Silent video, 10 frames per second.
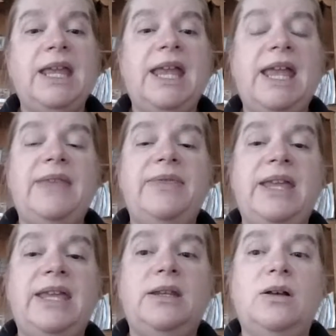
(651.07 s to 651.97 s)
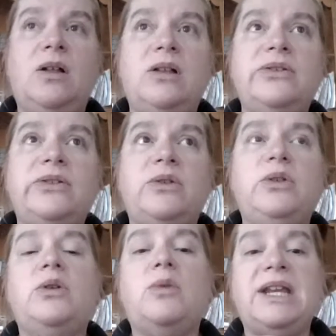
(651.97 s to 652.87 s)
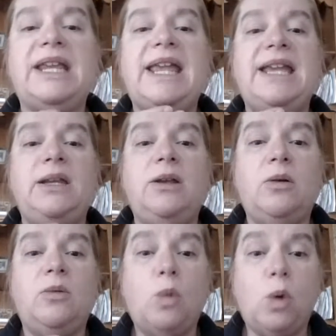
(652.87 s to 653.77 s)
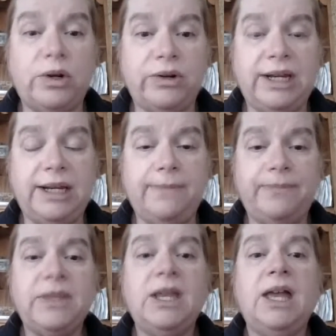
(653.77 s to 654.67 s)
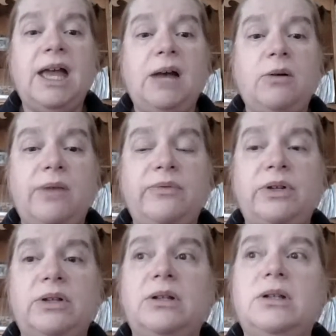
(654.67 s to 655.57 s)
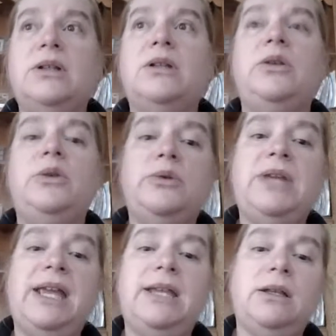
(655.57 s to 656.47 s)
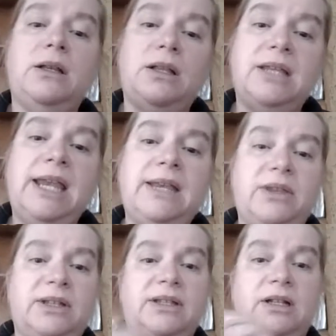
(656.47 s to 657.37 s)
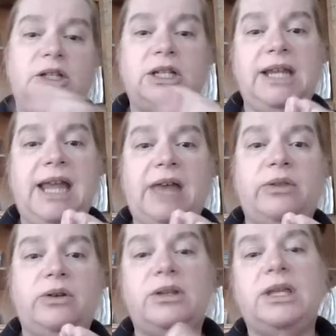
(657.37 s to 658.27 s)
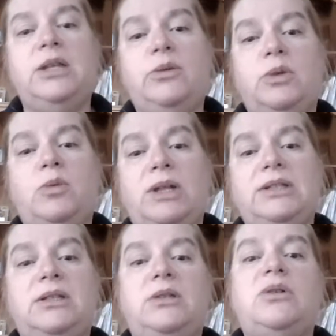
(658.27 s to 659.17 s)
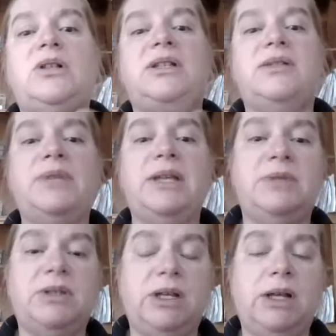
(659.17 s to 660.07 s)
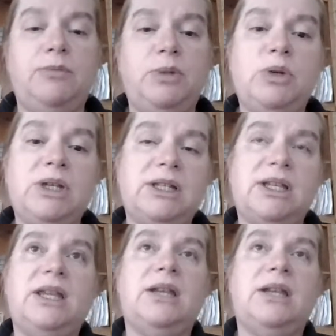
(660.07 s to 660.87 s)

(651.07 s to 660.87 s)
And then also, you don't want to get any water in it. However, you can take the suction catheter that you would want to do, because sometimes mucus can